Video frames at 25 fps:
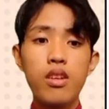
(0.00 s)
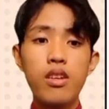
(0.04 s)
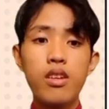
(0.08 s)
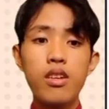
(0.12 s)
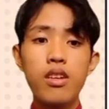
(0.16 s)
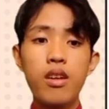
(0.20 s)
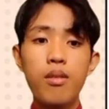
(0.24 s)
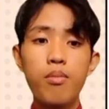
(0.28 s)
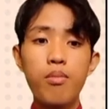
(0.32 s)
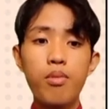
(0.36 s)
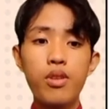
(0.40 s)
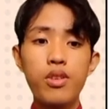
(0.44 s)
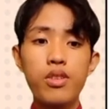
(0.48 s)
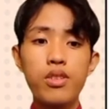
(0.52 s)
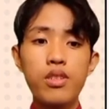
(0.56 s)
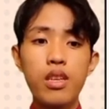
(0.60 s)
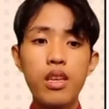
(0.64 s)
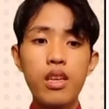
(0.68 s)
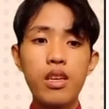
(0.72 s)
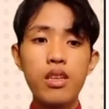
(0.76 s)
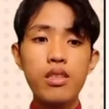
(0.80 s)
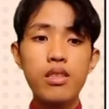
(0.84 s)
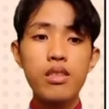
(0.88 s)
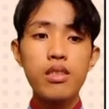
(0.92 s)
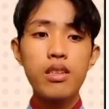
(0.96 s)
Number
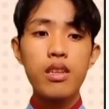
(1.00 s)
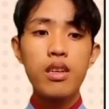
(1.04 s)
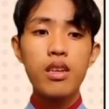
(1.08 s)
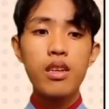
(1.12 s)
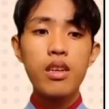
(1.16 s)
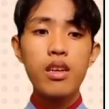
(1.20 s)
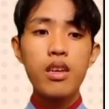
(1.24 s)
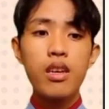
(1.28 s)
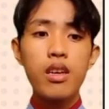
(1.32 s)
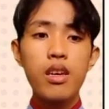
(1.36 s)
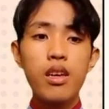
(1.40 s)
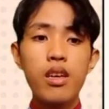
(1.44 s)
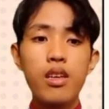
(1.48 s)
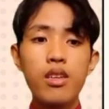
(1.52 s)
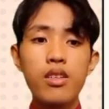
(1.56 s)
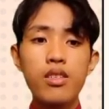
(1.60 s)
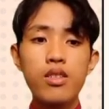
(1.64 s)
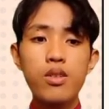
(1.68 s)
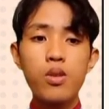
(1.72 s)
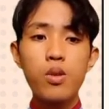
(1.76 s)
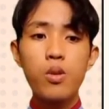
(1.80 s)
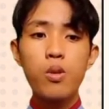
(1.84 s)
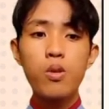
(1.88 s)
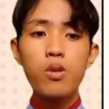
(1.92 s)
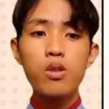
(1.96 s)
six,
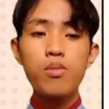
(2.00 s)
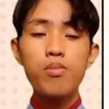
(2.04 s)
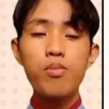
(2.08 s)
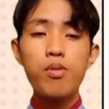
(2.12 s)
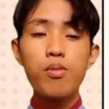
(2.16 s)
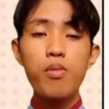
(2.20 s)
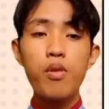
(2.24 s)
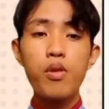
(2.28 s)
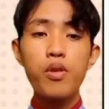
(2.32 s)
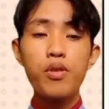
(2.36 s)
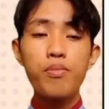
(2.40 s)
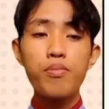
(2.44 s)
schools promote